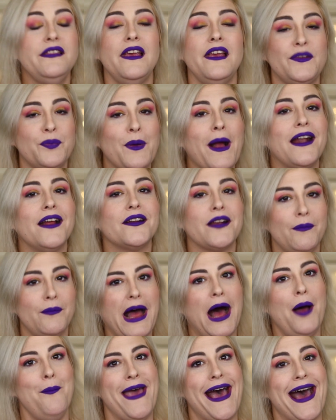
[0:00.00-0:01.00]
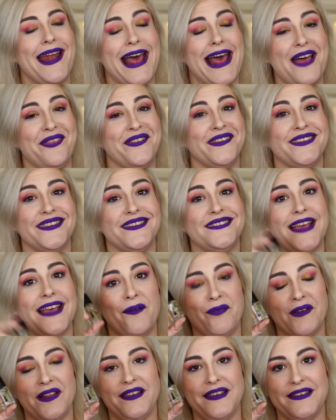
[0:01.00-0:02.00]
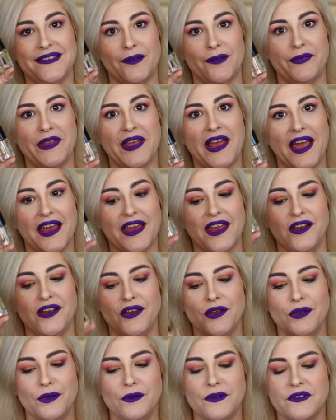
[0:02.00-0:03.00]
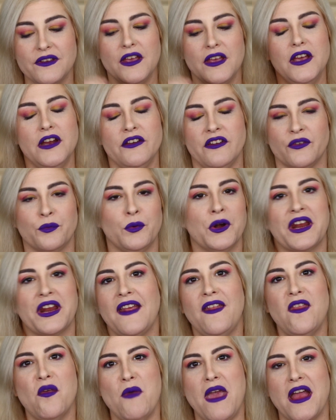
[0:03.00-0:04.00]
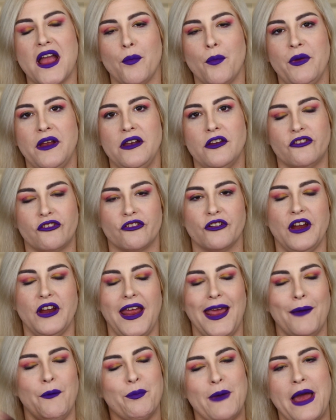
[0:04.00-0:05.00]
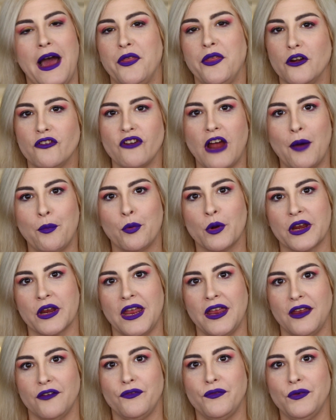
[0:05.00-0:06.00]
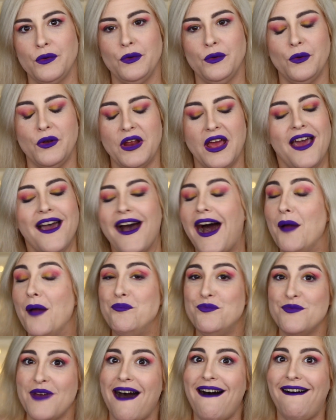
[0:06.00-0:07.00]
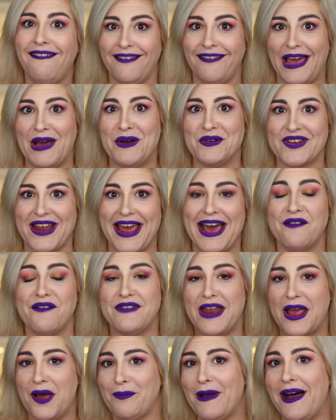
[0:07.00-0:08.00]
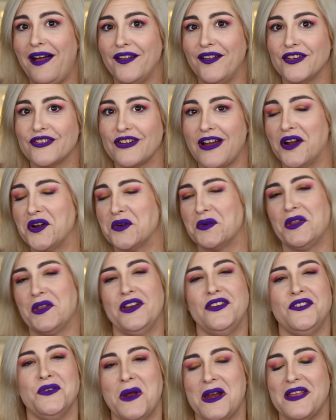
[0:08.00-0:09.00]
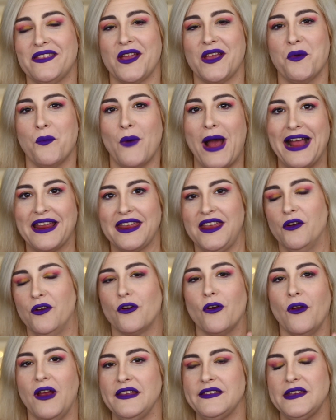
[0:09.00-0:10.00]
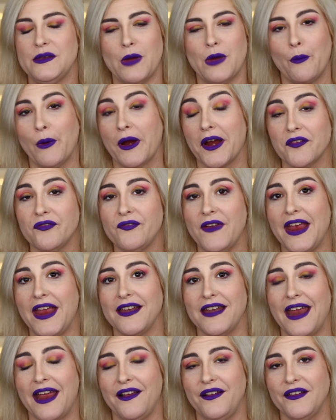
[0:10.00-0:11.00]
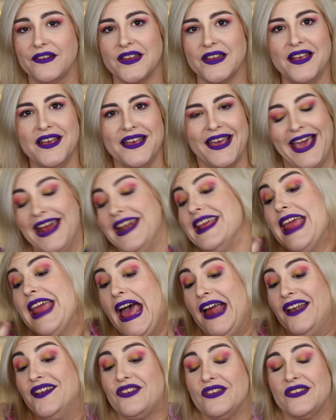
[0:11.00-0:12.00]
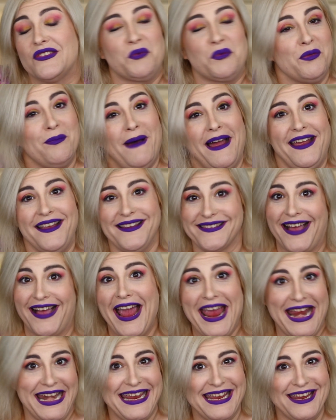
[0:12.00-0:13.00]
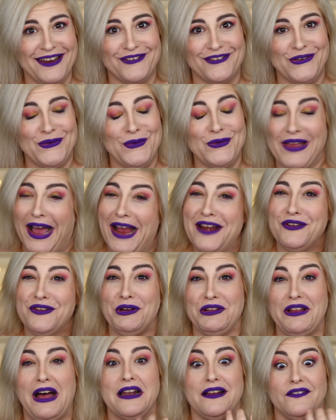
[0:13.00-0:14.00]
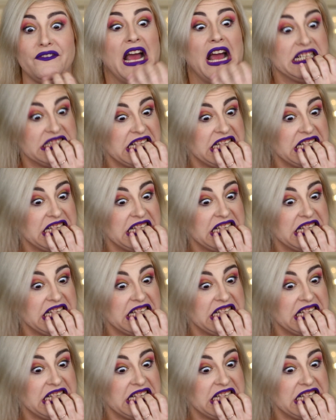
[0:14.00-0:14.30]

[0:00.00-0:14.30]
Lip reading: This product I'm not mad at. This is definitely something I can use. Just working in the makeup industry and with my other job working in food, I'm not allowed to have nail polish on or really do anything wacky or crazy by wearing fake nails. And again, just with my anxiety issues, I do a lot of.